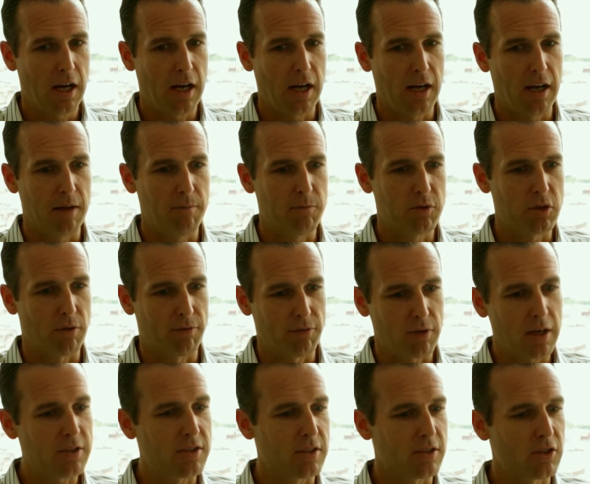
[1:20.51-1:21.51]
Um, so
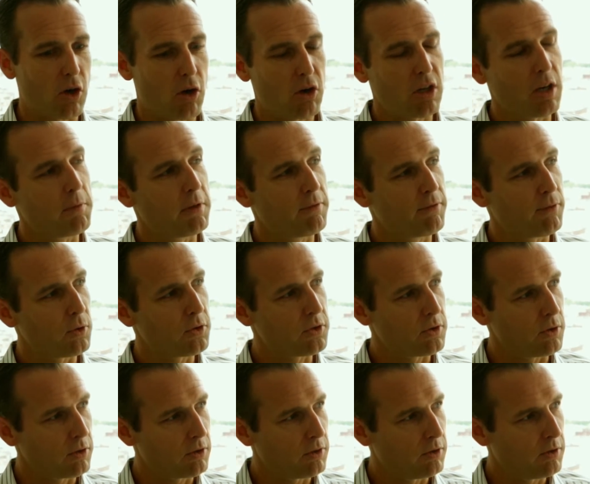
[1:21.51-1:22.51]
for us, it's all coming full
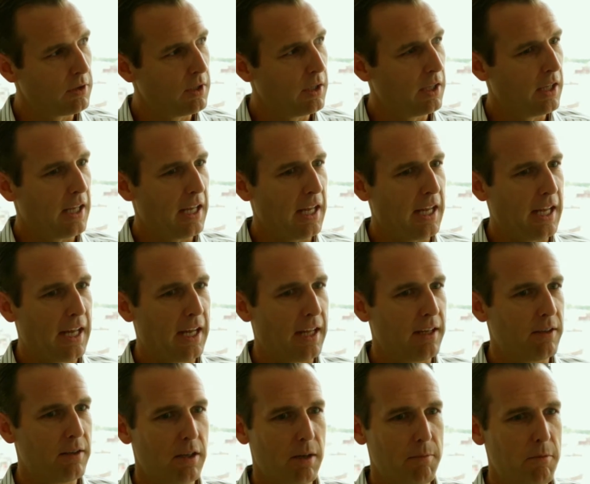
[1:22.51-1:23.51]
circle
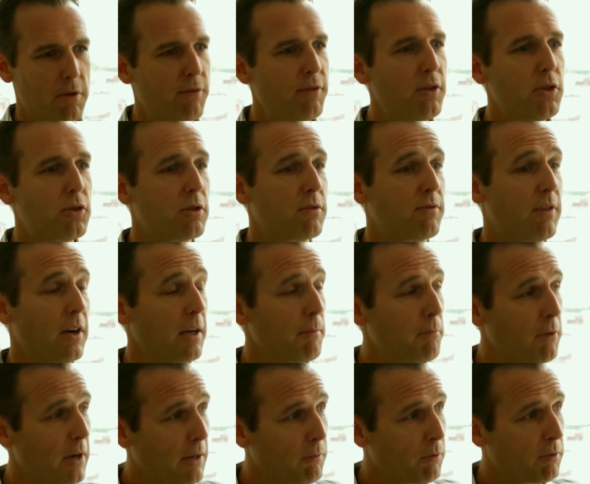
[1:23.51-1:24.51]
and the future is very
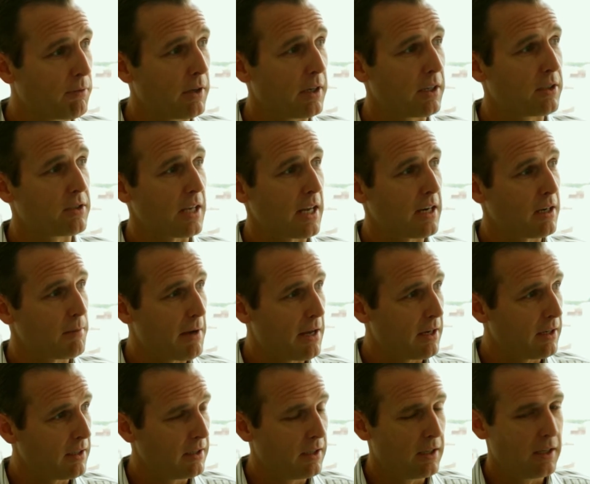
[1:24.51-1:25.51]
bright. We're very excited
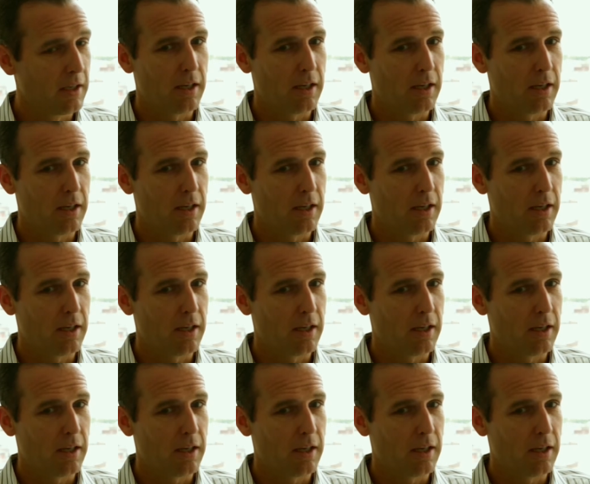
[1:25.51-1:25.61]
about it.